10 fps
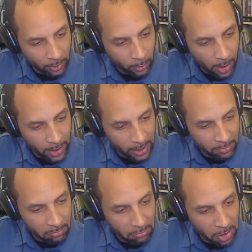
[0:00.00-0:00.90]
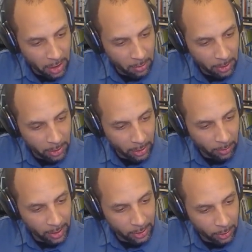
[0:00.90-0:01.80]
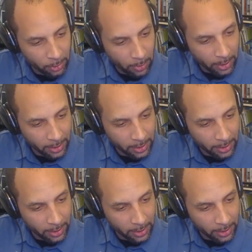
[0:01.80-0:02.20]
20, 10. What's a good one? Let's do a 20.